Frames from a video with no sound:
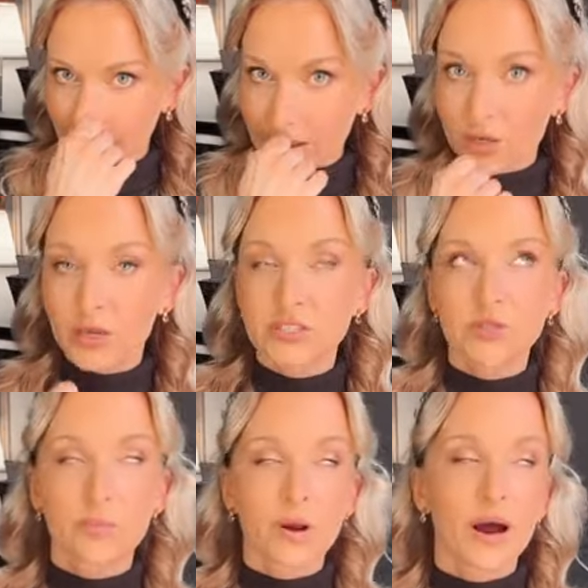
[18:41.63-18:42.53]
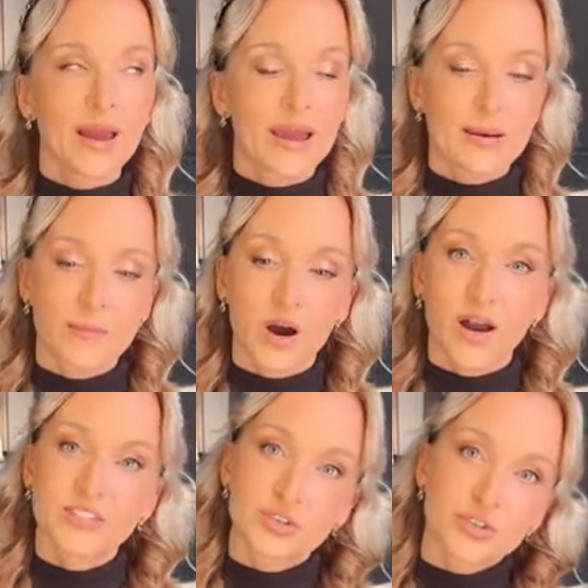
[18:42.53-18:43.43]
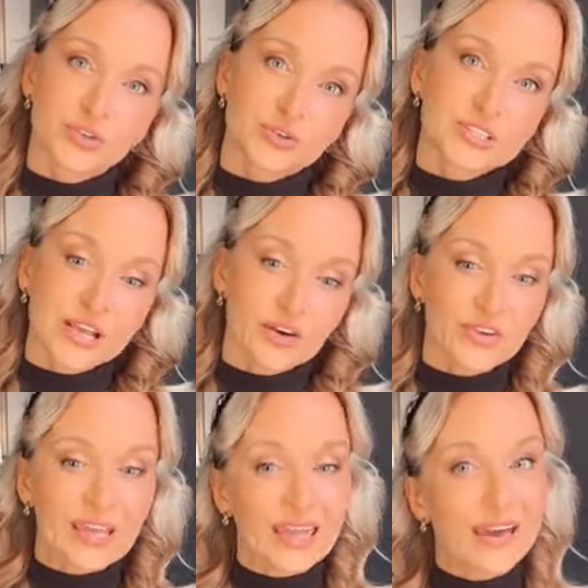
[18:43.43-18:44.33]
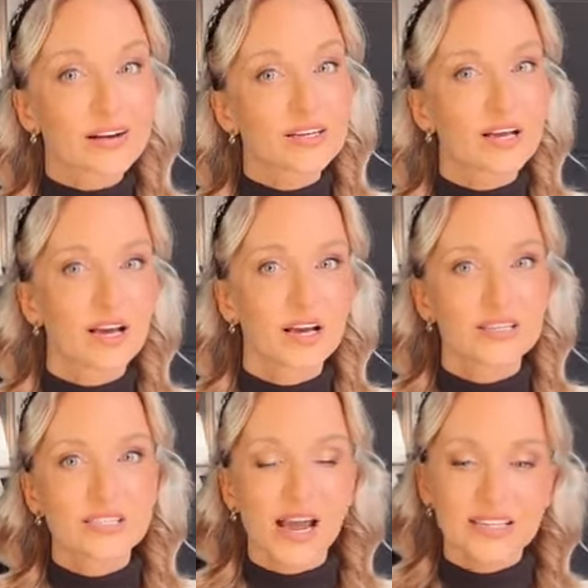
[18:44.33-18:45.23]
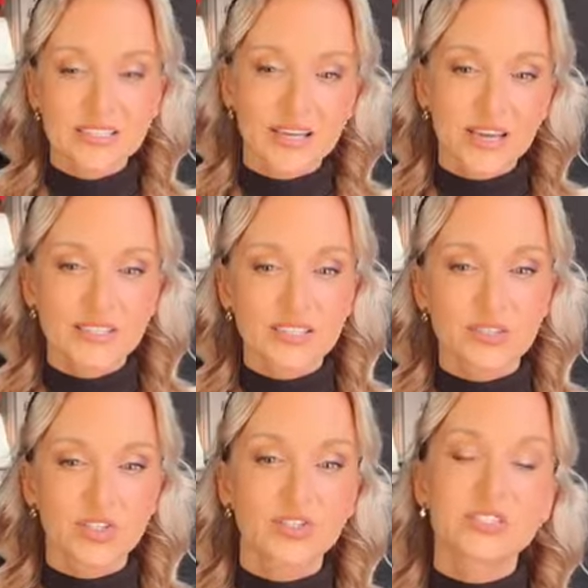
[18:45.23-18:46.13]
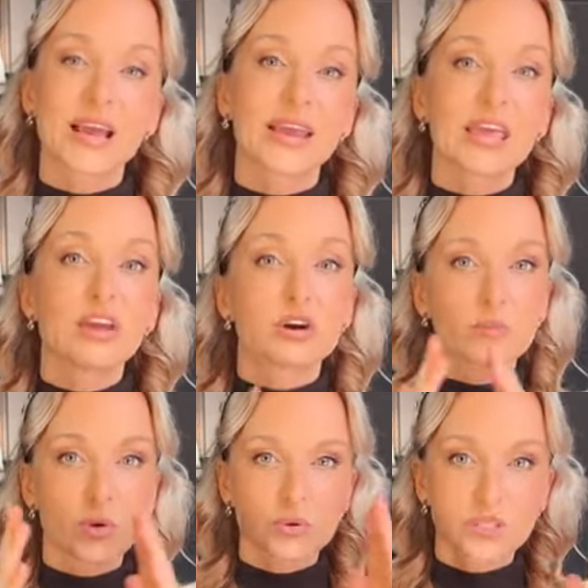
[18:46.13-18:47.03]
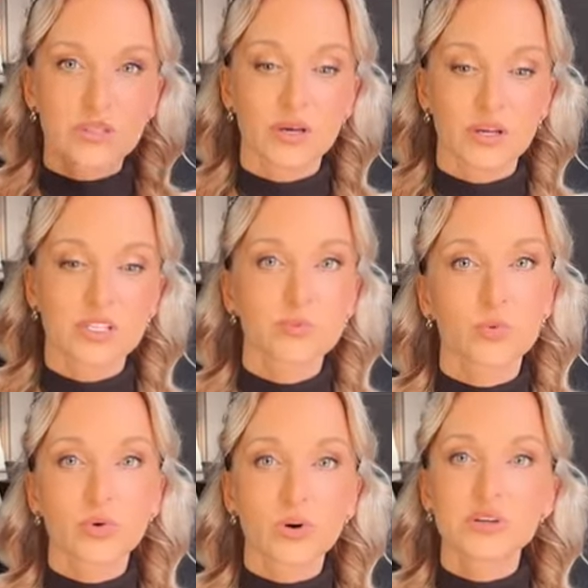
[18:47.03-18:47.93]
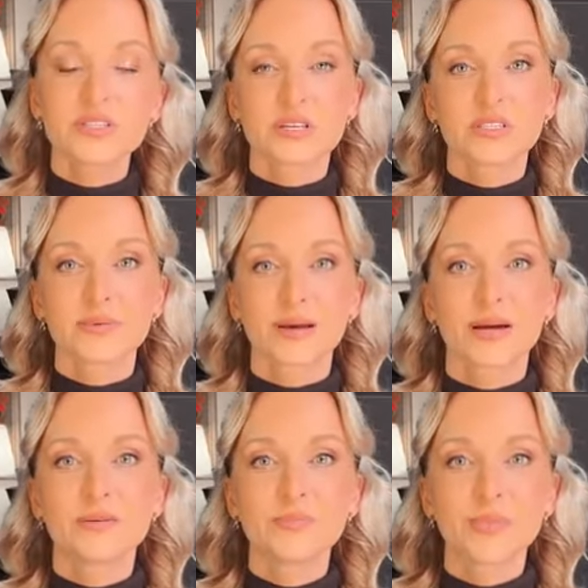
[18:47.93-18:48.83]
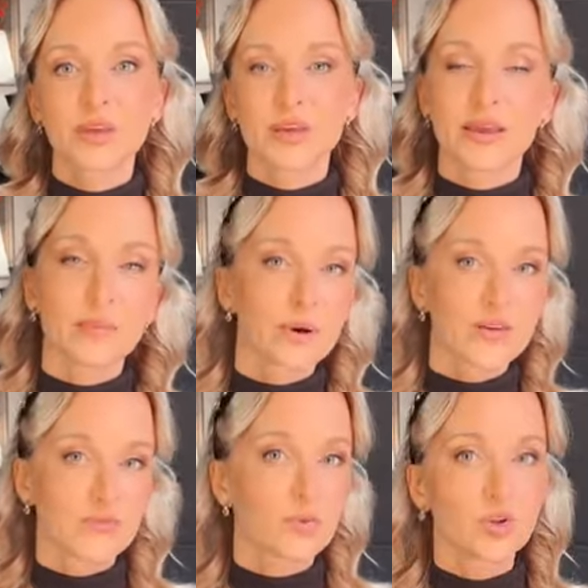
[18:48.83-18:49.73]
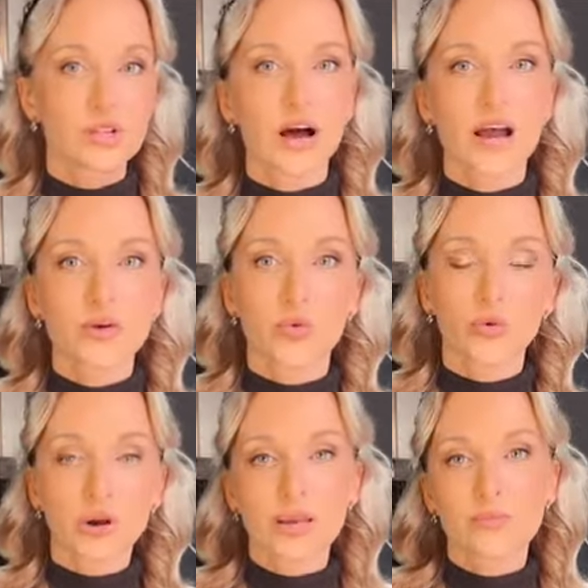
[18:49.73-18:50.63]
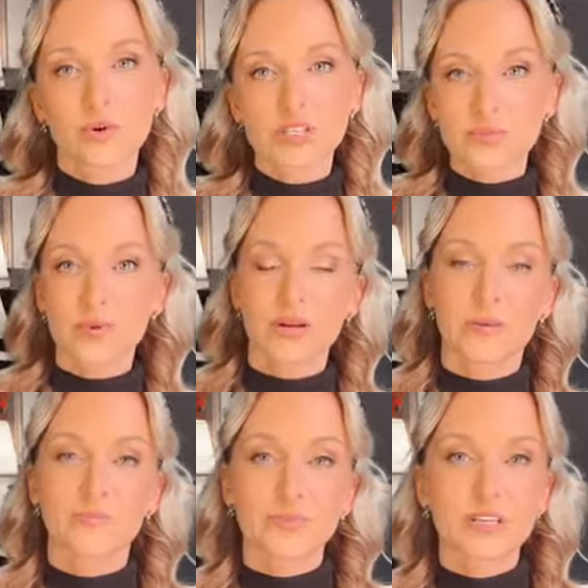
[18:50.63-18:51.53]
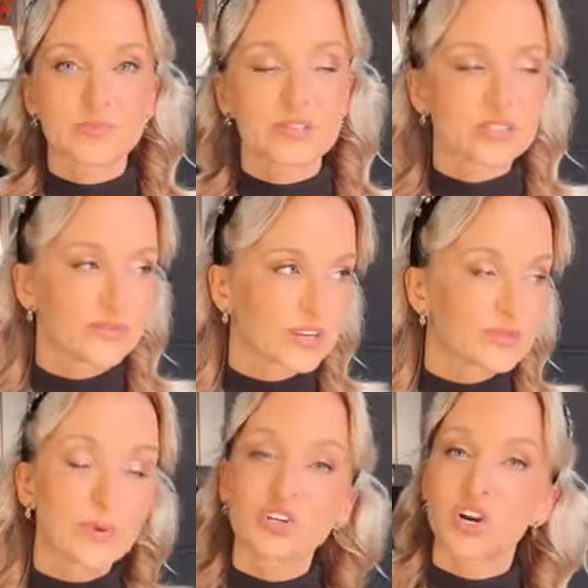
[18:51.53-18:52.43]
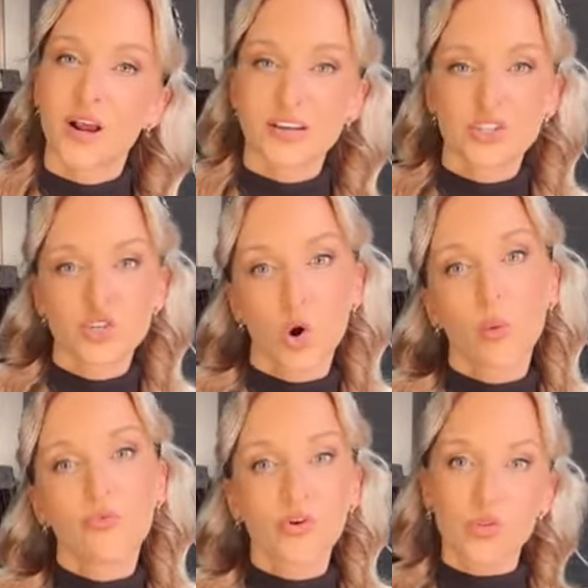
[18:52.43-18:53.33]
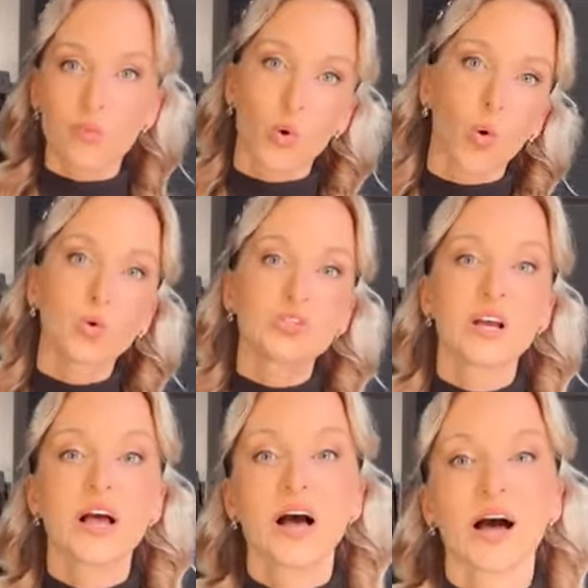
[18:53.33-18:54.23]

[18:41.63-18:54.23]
Then you can supply and buy do-it-yourself ear test kits to detect airborne spores as well. You can buy them online or in more specific specialized shop for the mold.